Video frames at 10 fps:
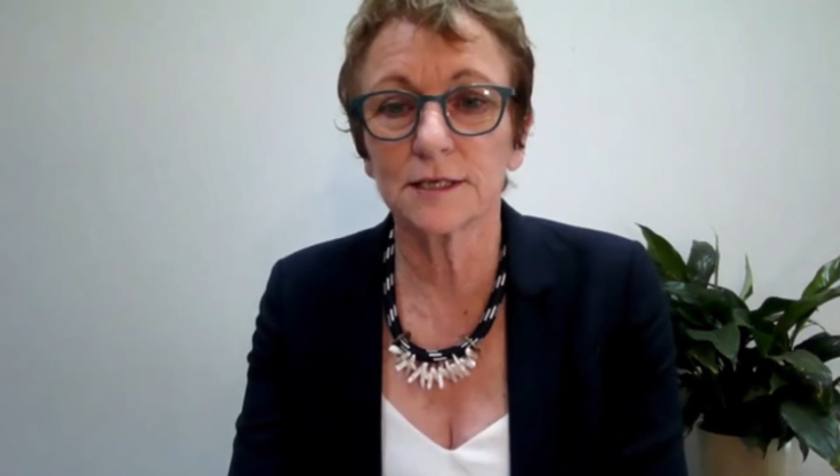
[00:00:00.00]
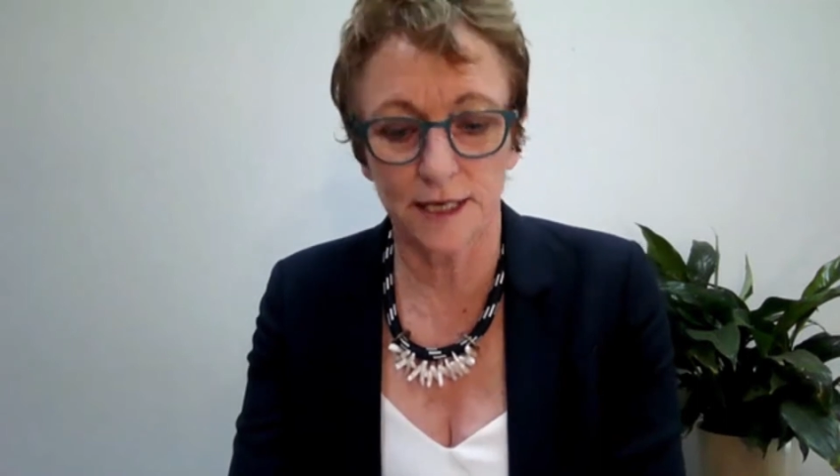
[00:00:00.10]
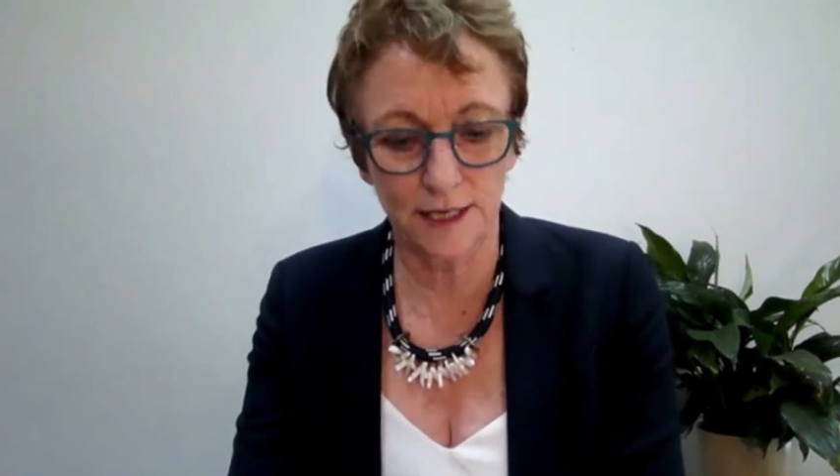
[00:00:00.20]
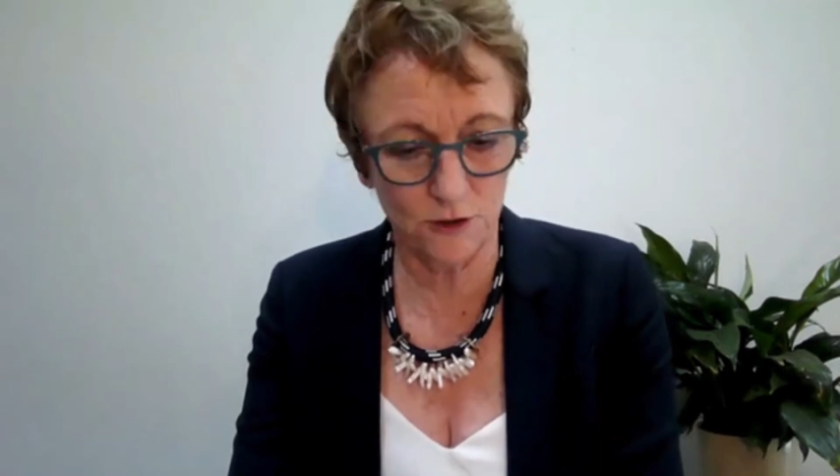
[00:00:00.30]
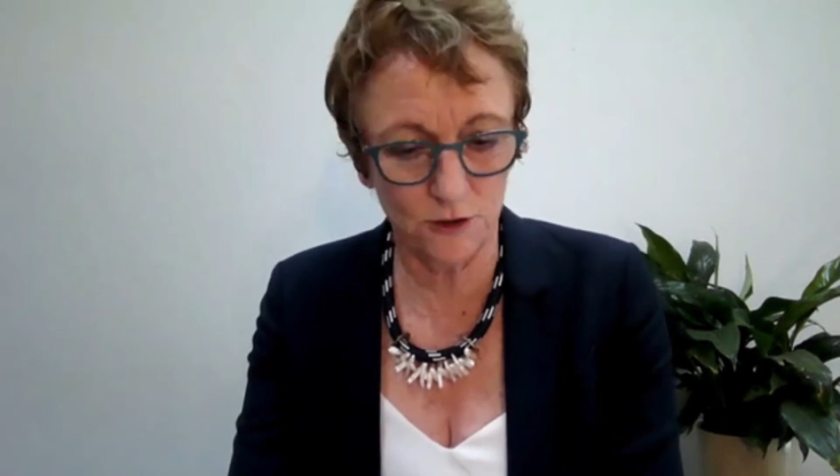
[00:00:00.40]

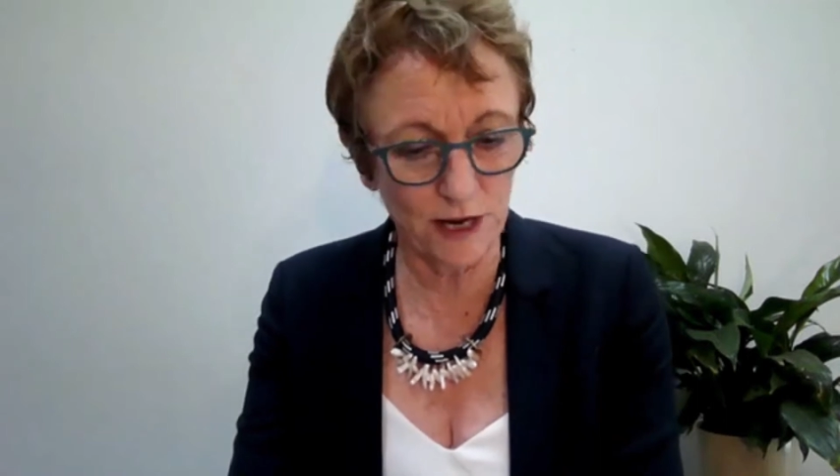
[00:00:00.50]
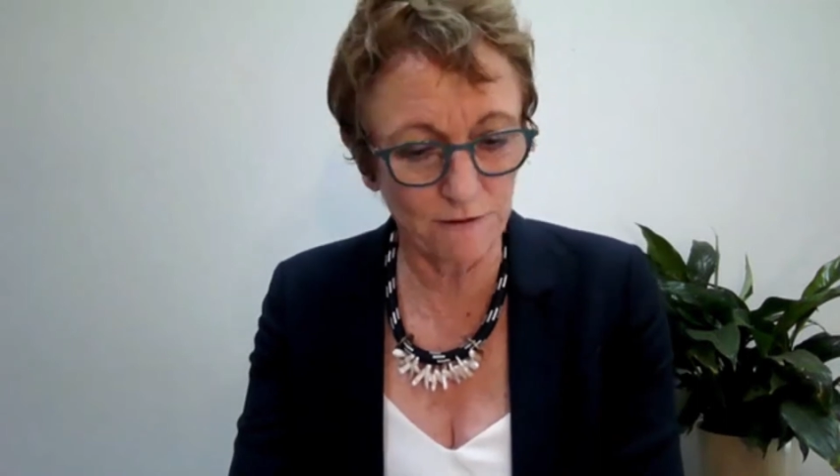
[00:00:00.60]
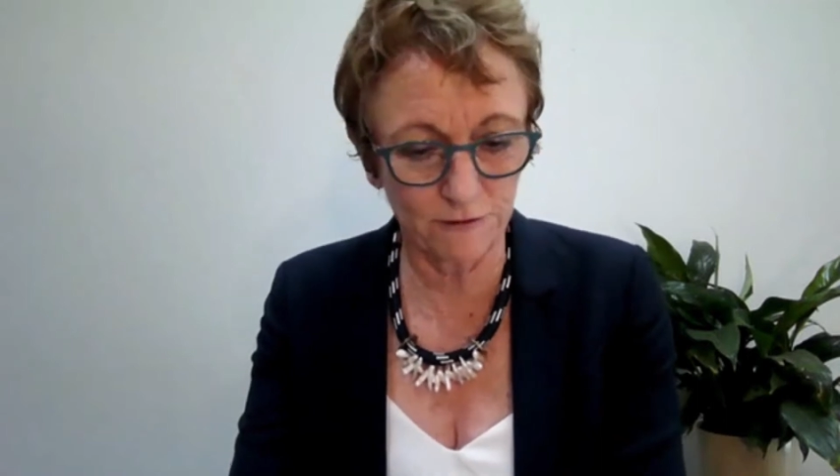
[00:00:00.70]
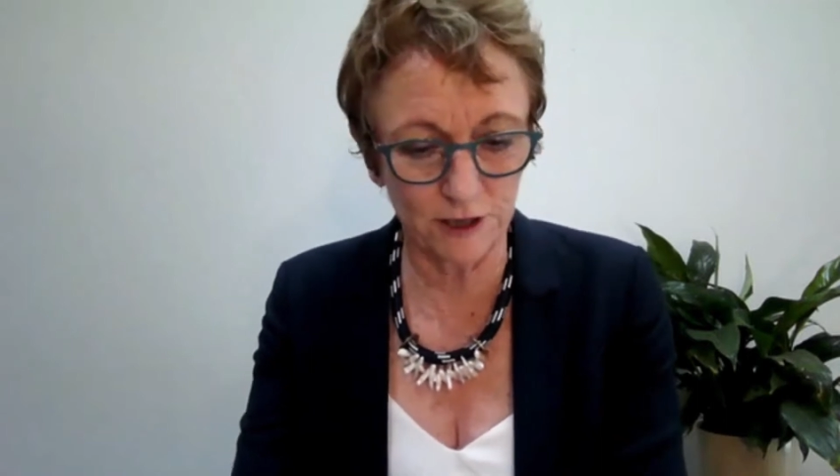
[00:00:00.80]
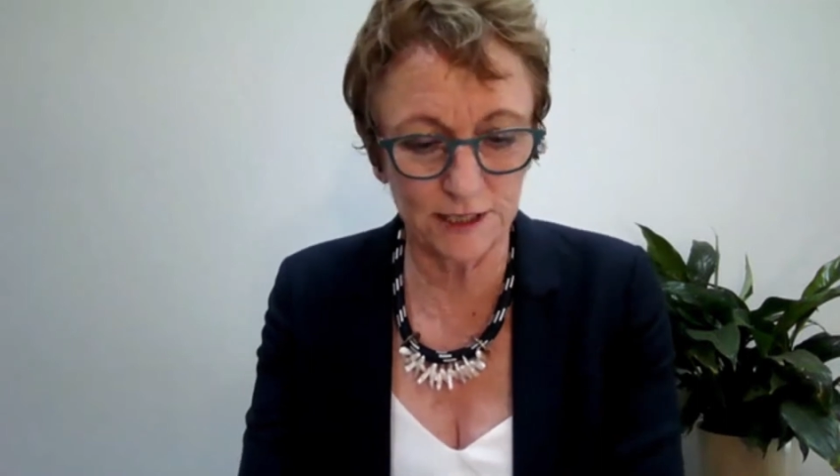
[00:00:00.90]
Take it away
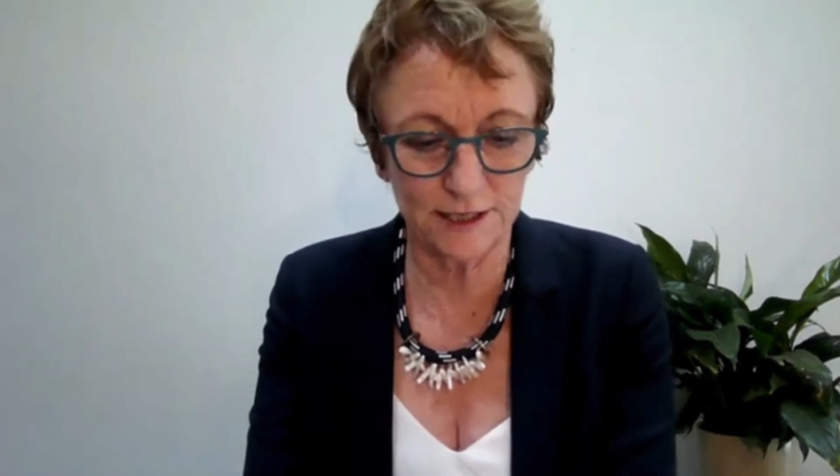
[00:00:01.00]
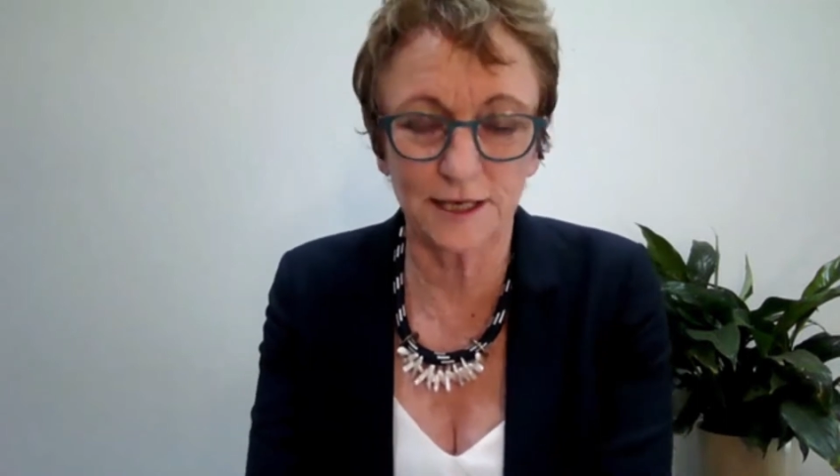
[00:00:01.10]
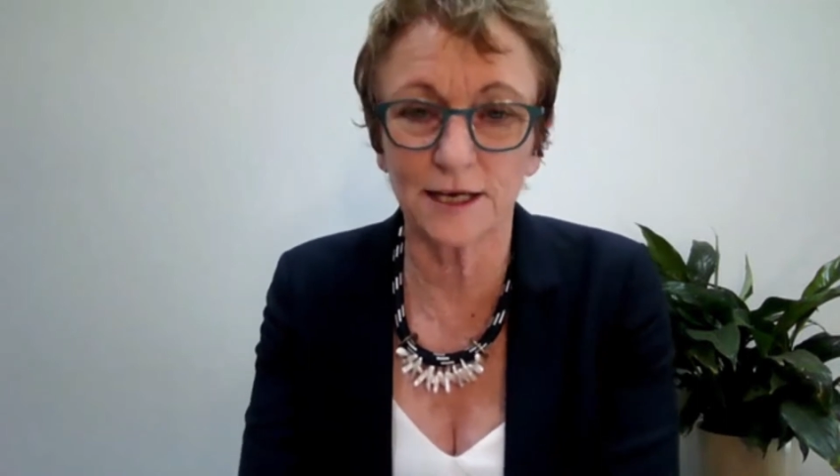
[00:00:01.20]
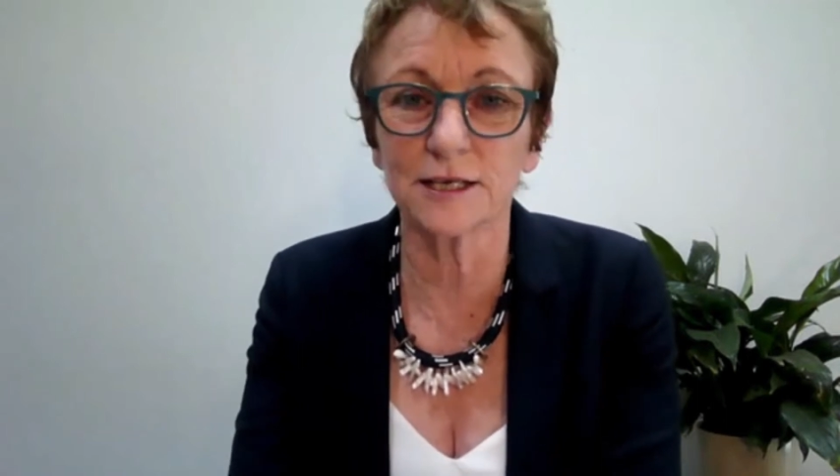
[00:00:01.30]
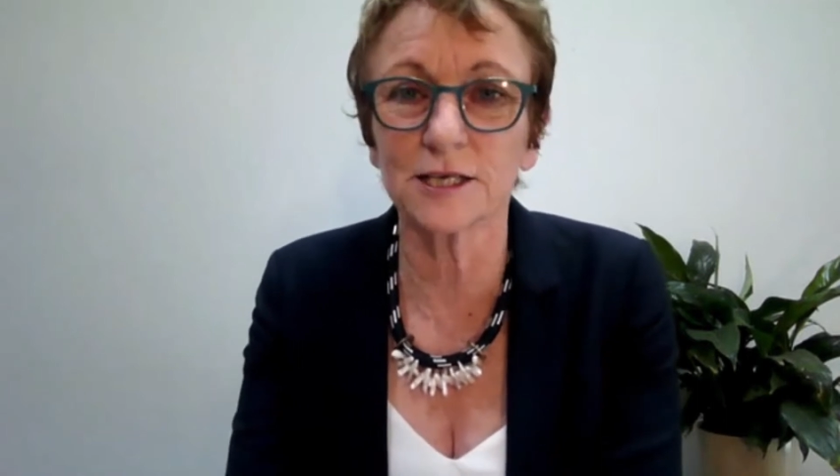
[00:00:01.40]
for us,
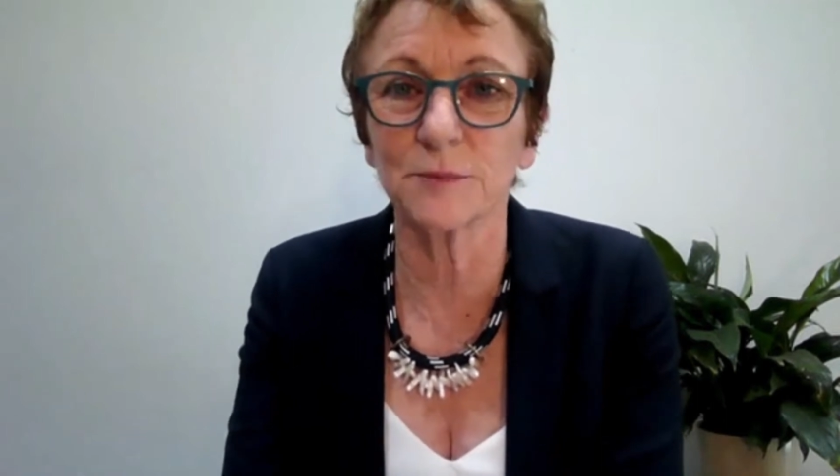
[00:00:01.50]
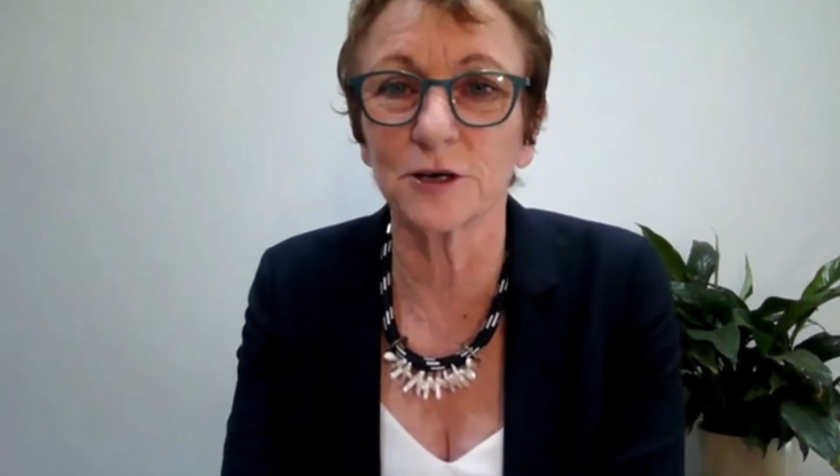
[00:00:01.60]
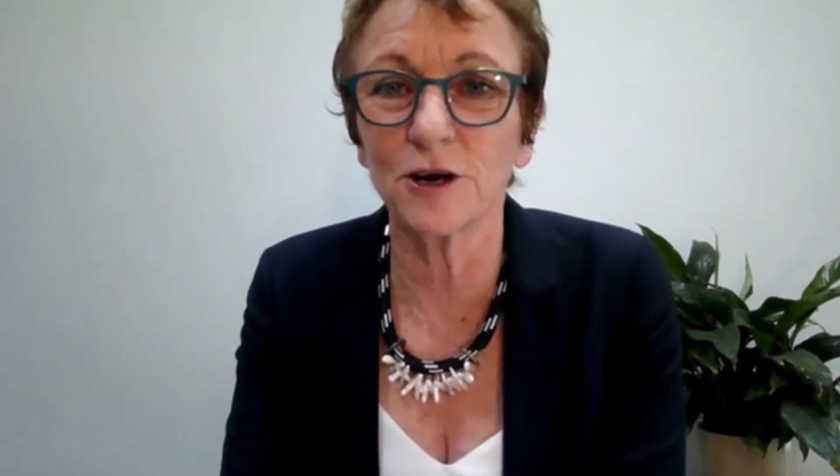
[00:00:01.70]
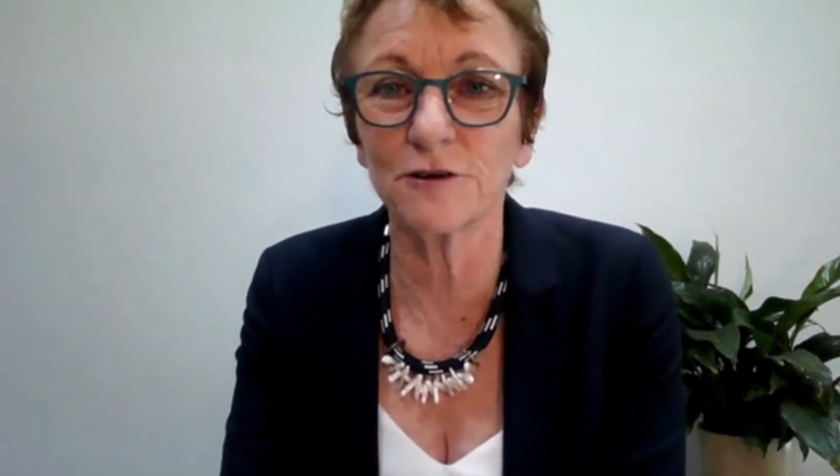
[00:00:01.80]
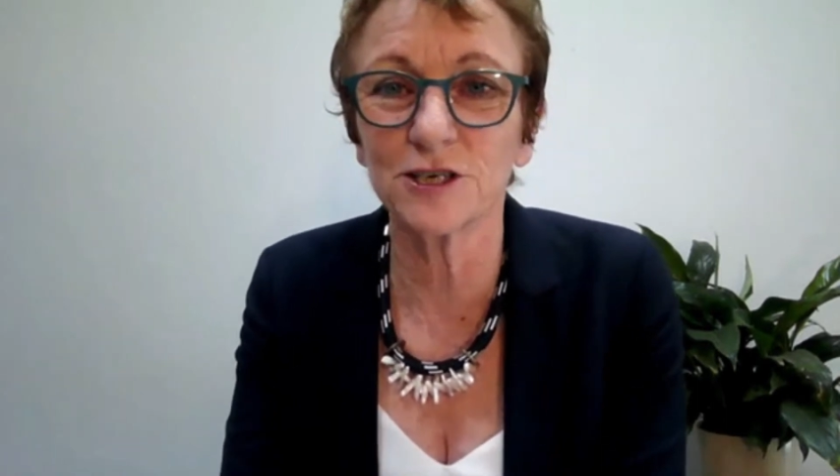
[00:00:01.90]

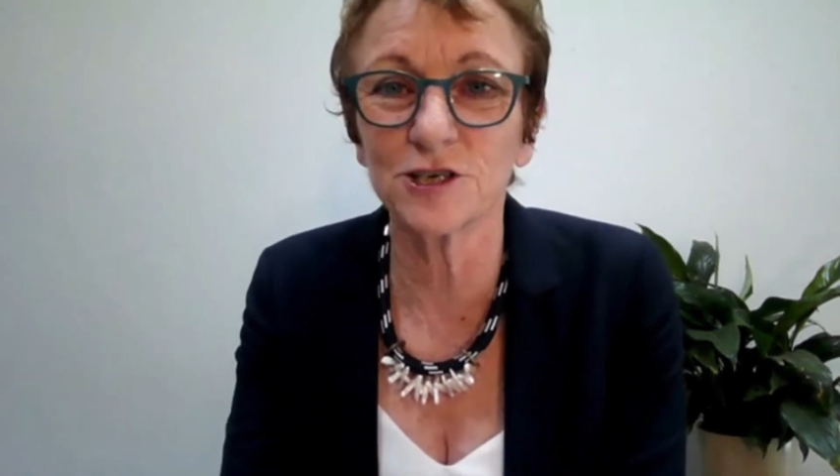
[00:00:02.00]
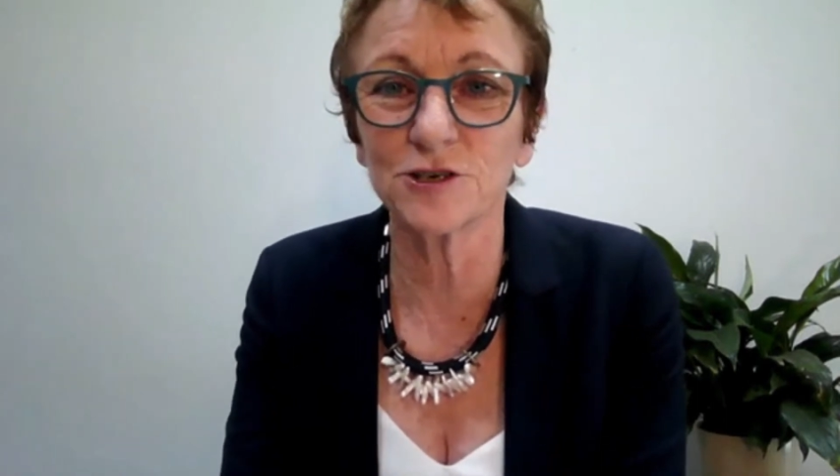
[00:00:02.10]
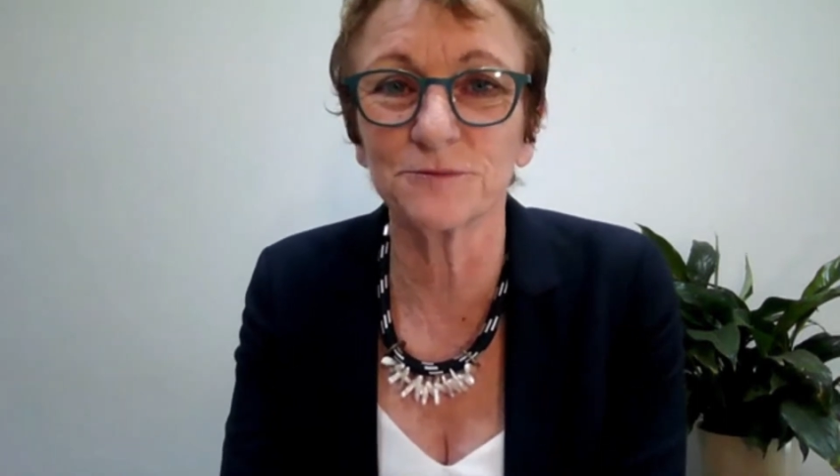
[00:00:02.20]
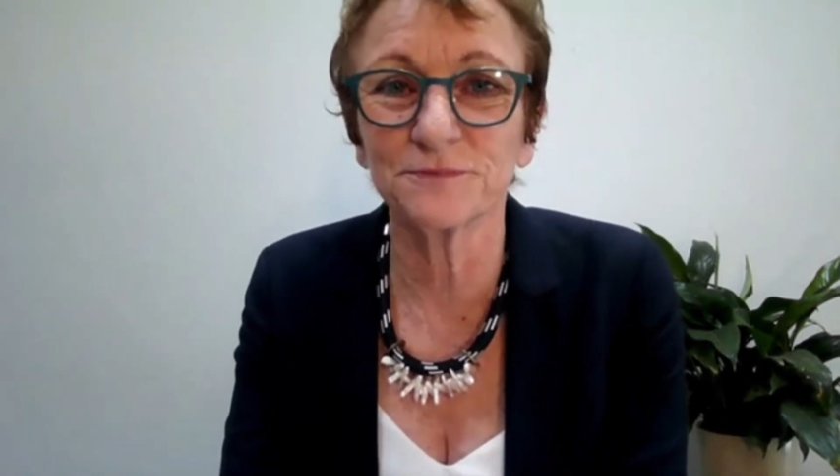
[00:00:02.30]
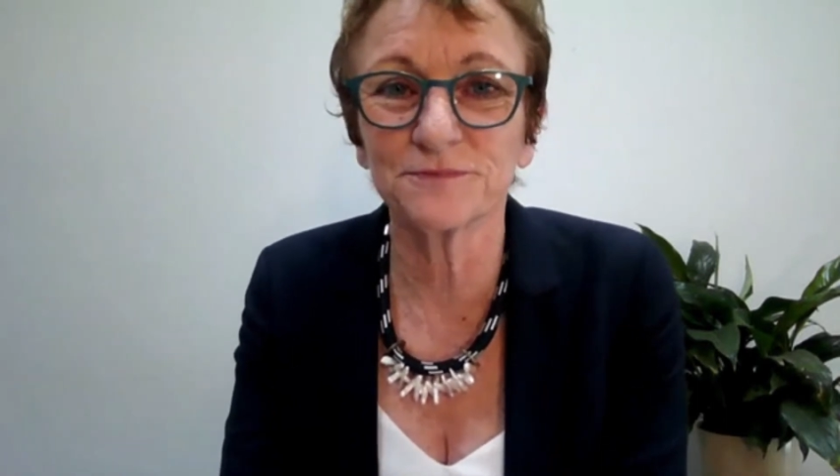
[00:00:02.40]
Lusapho. Over to
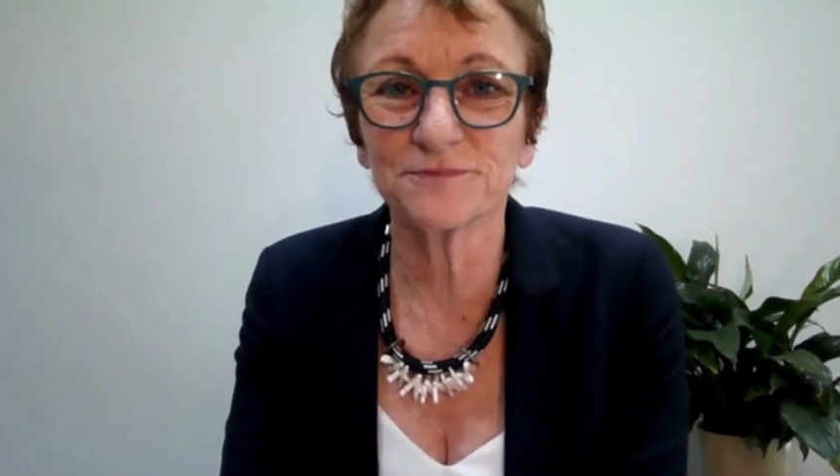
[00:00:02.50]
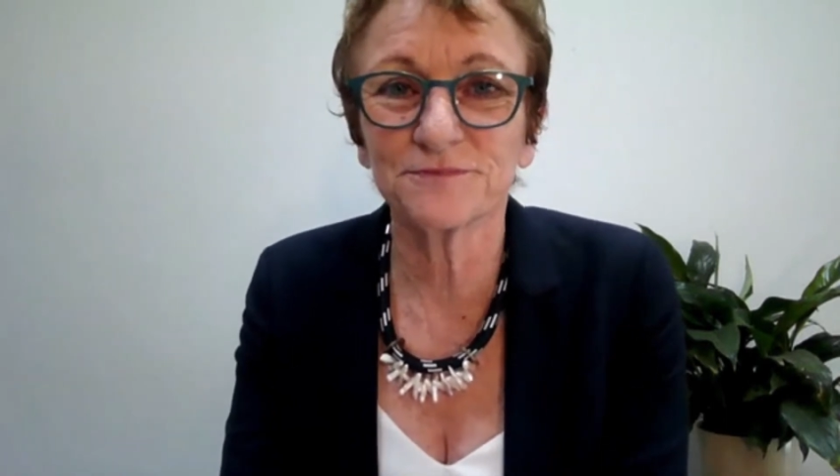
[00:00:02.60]
you.